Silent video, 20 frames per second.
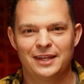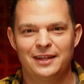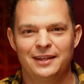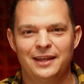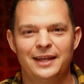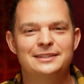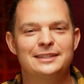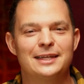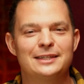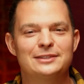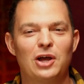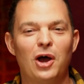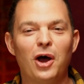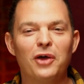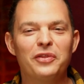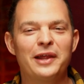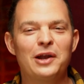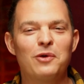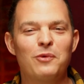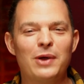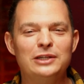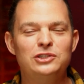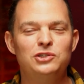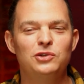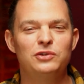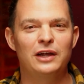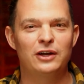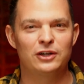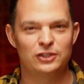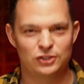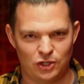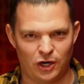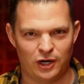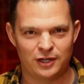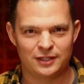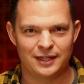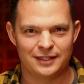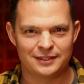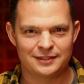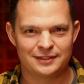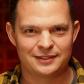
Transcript: He says, all that awaits you there is darkness.